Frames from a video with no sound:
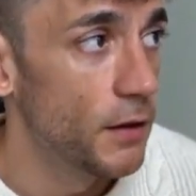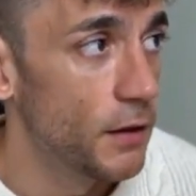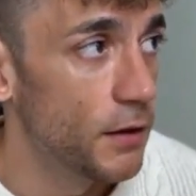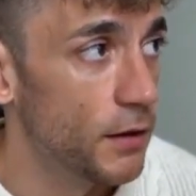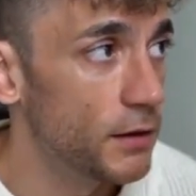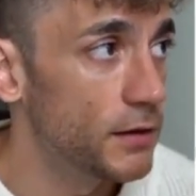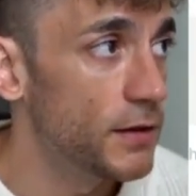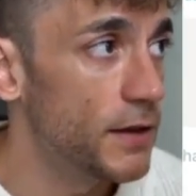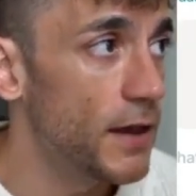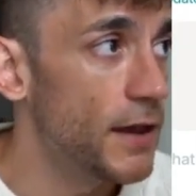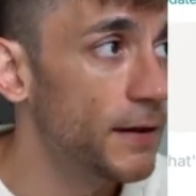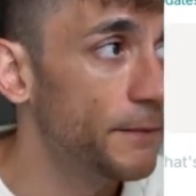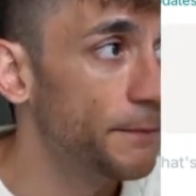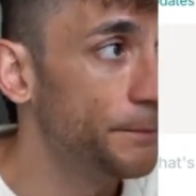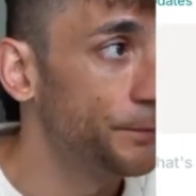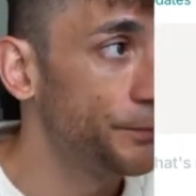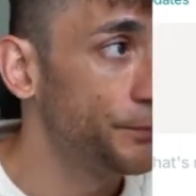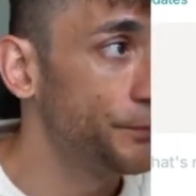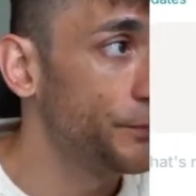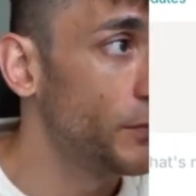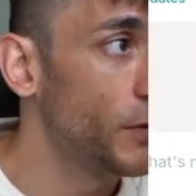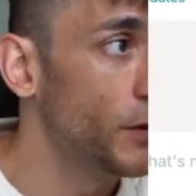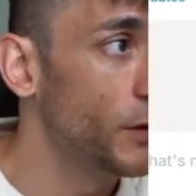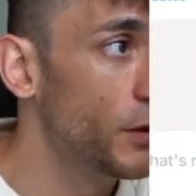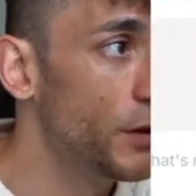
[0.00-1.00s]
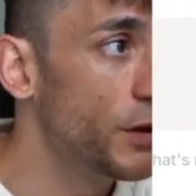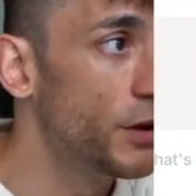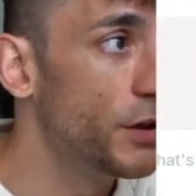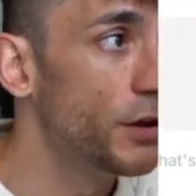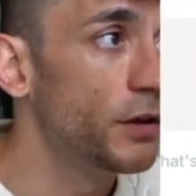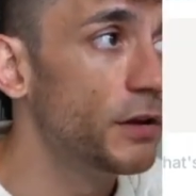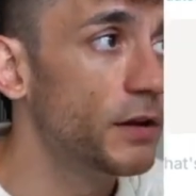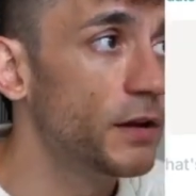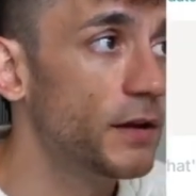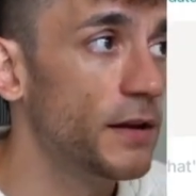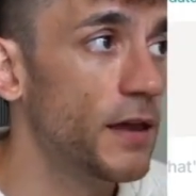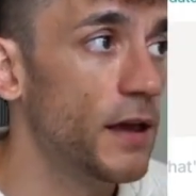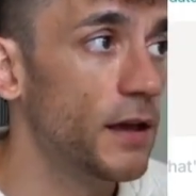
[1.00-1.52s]
Again, you
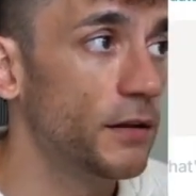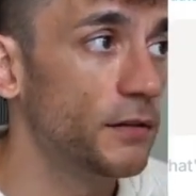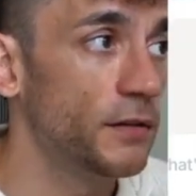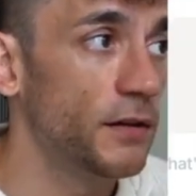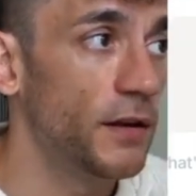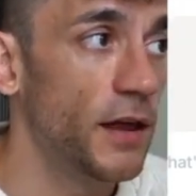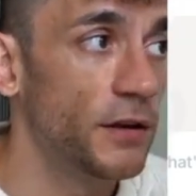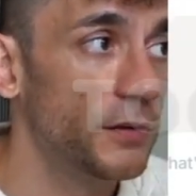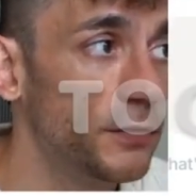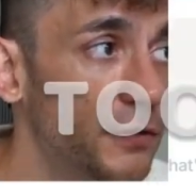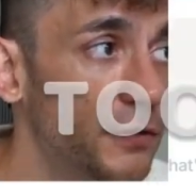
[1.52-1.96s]
can connect like